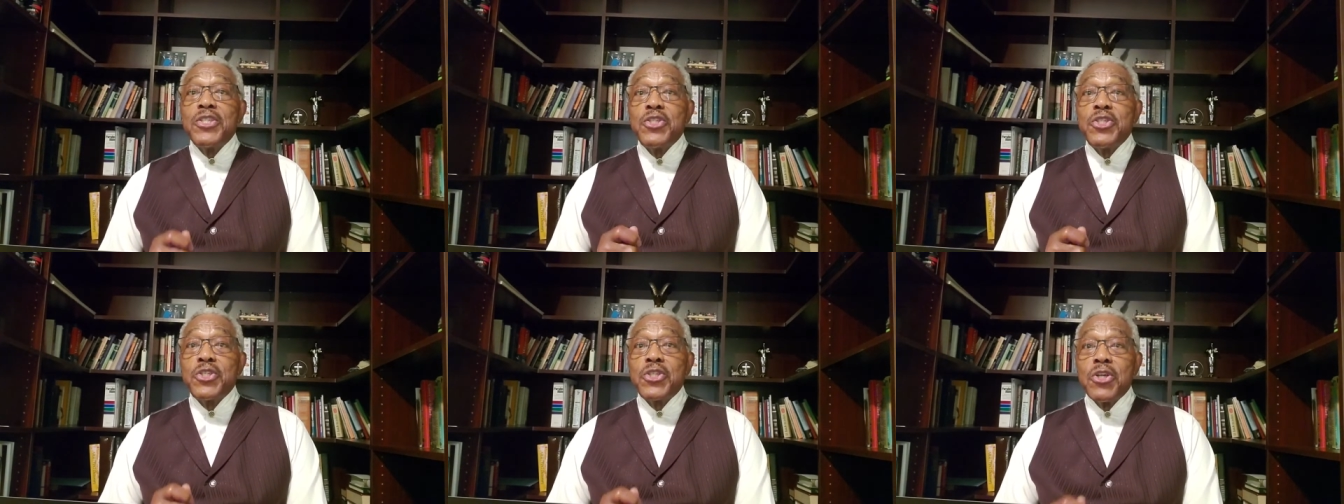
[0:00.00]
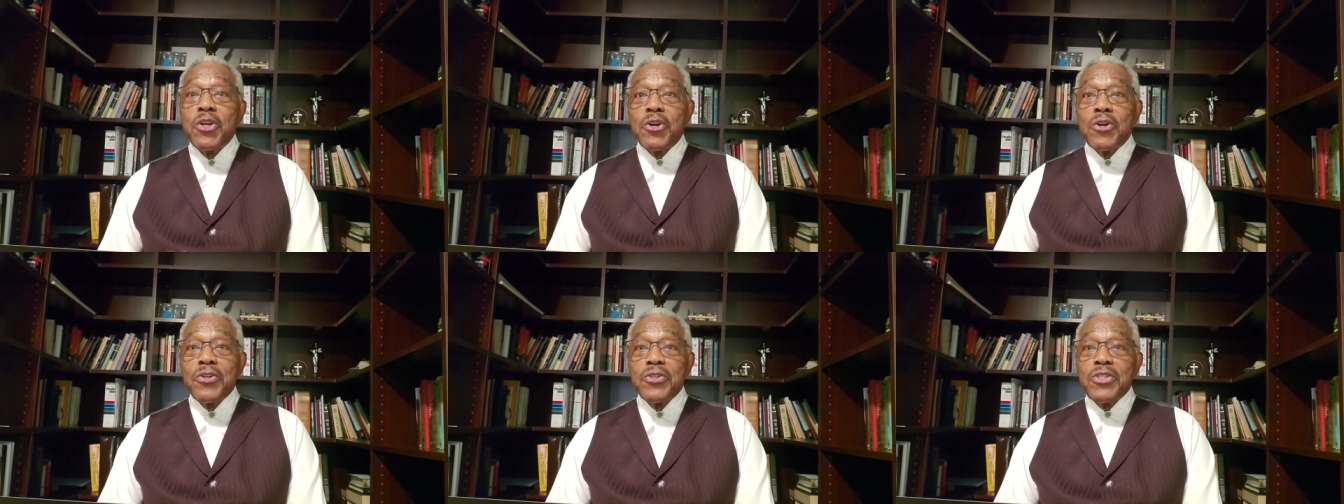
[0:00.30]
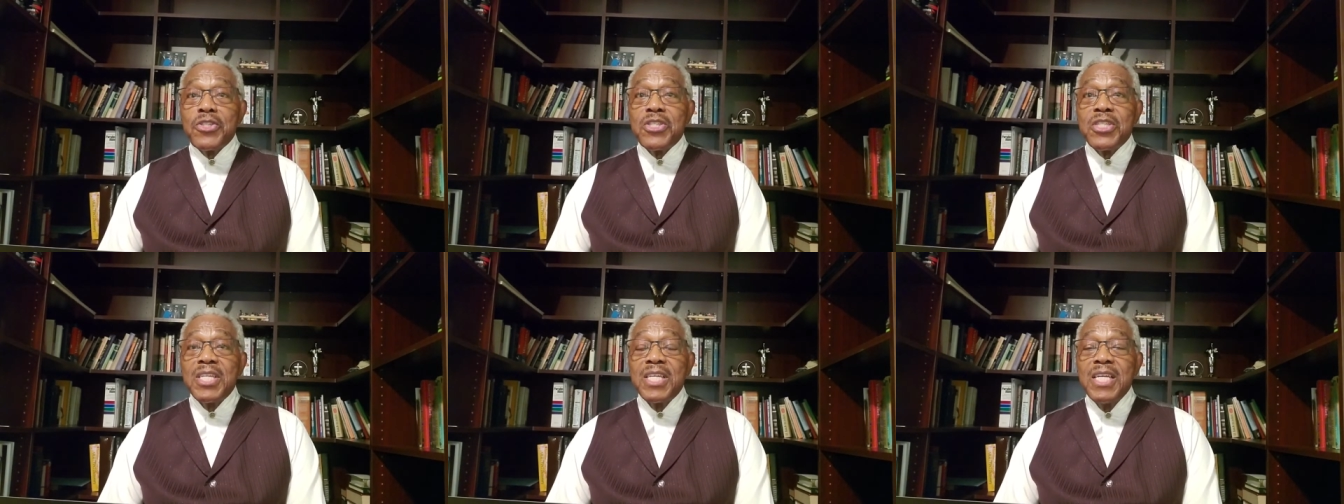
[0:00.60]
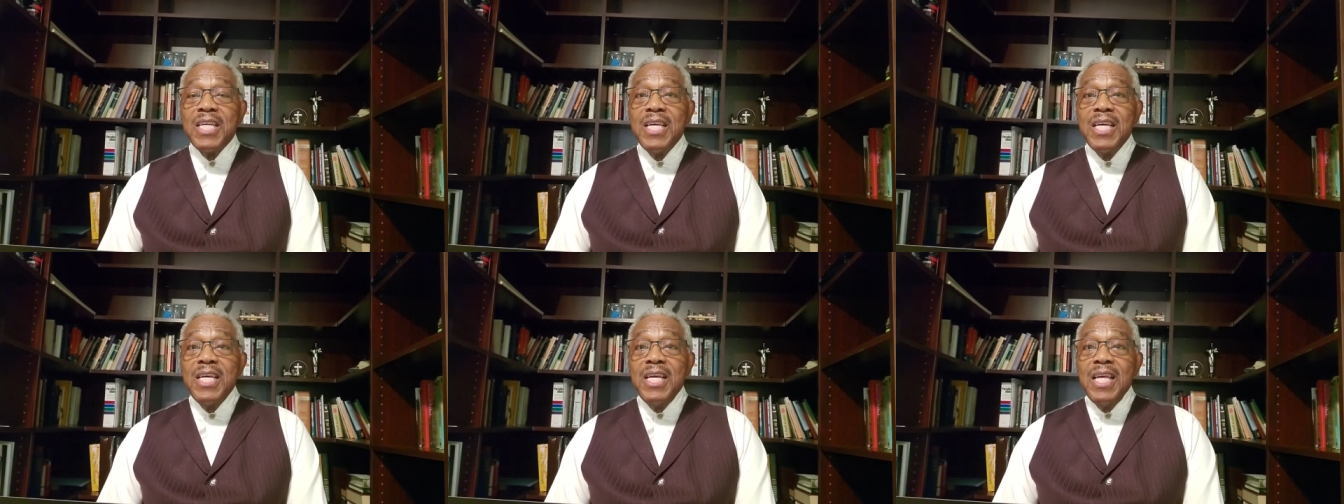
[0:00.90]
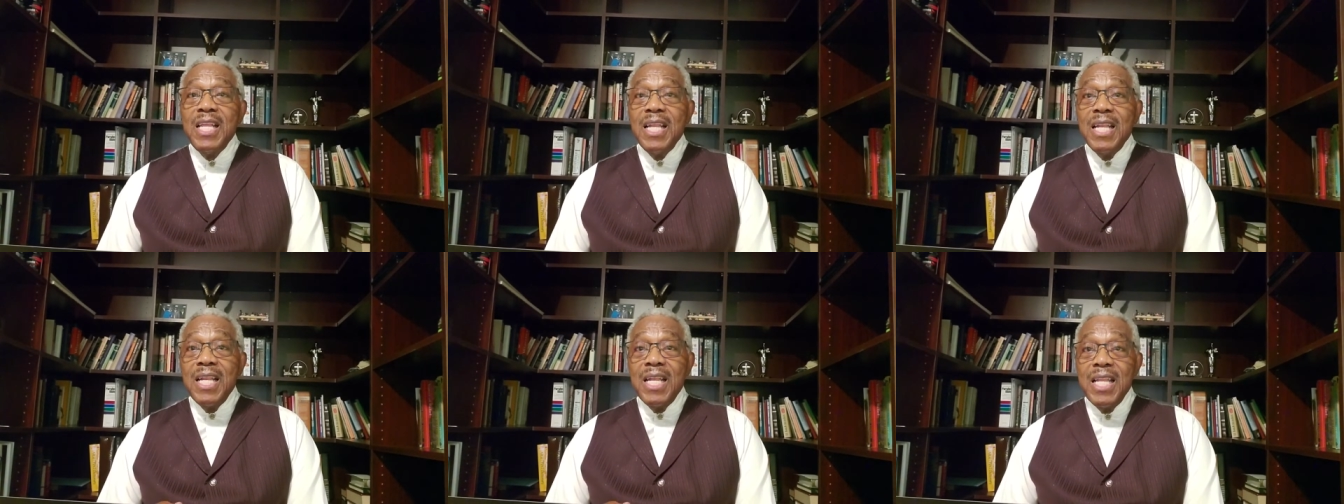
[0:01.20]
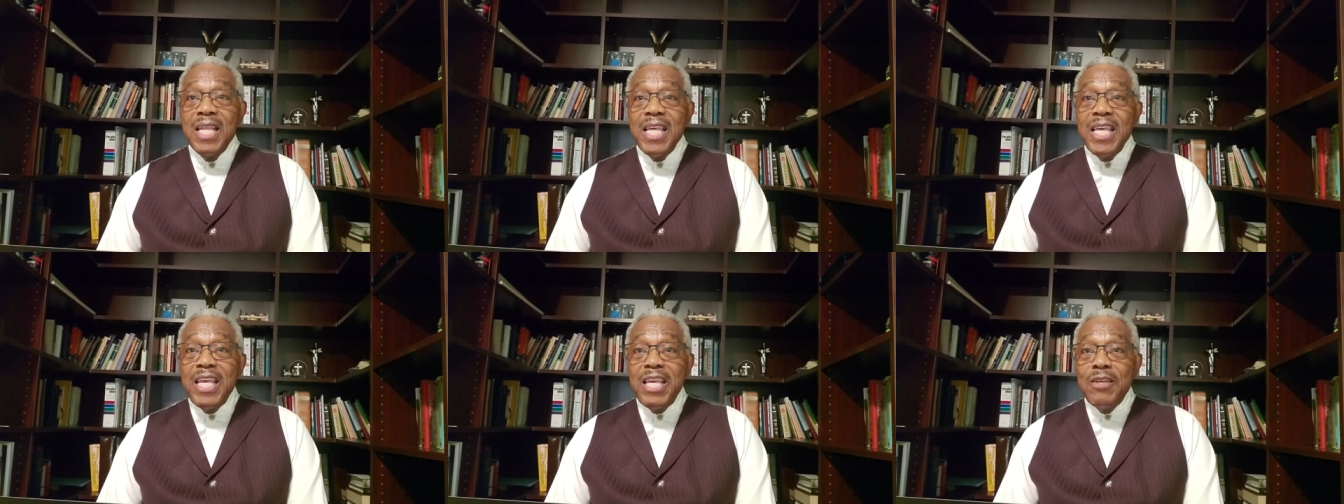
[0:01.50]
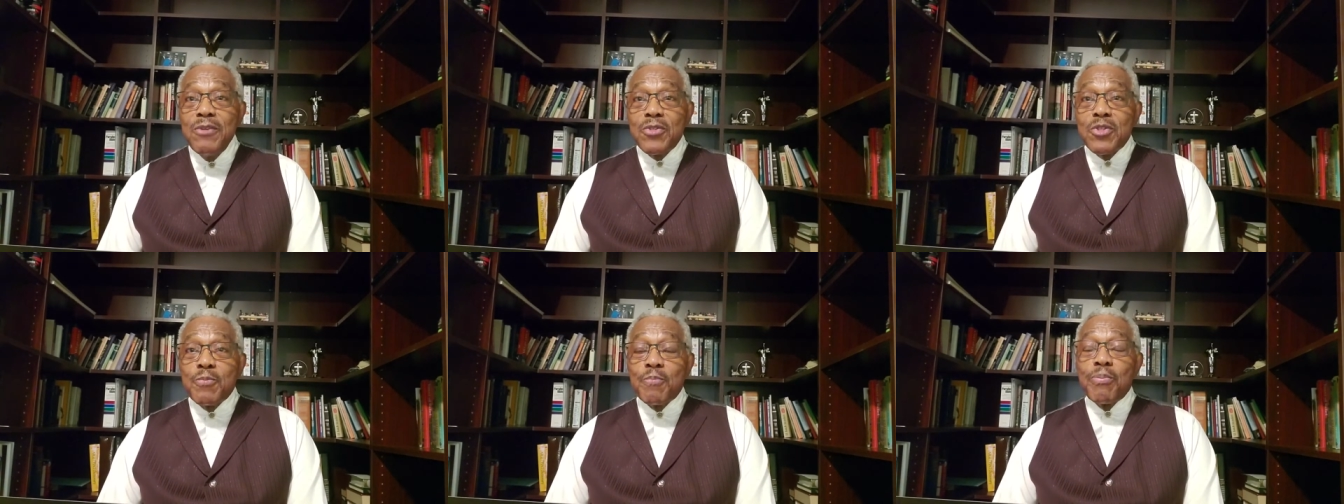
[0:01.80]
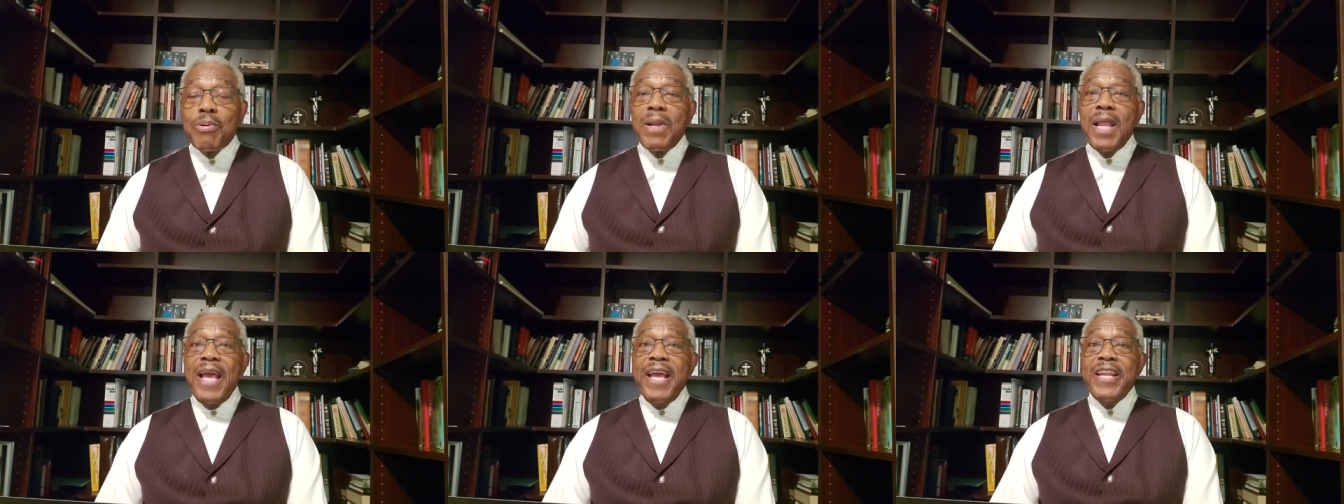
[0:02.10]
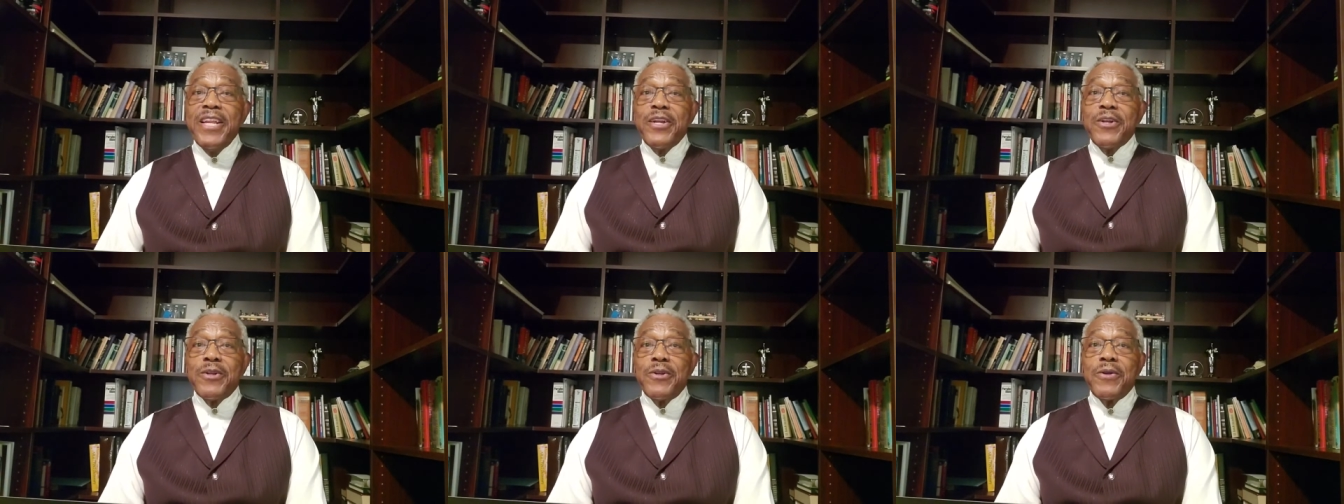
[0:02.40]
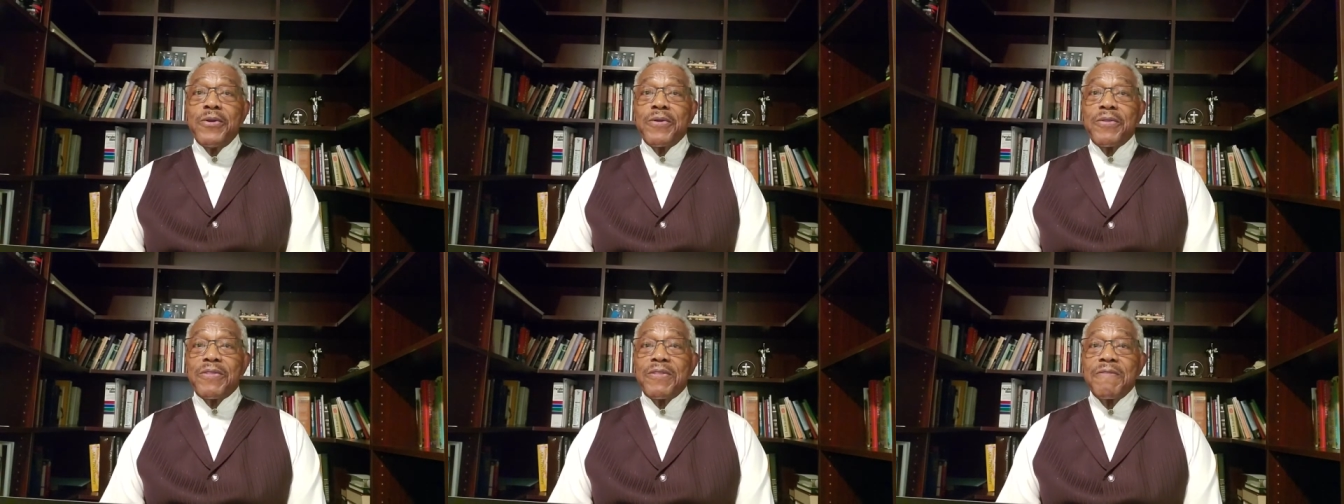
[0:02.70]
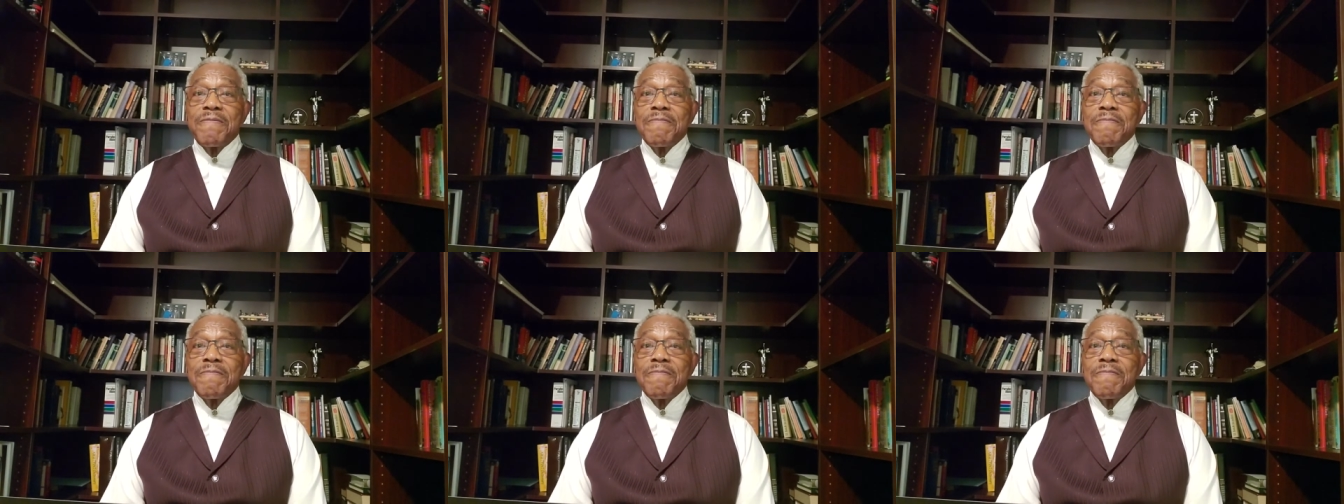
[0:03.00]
church leaves planet Earth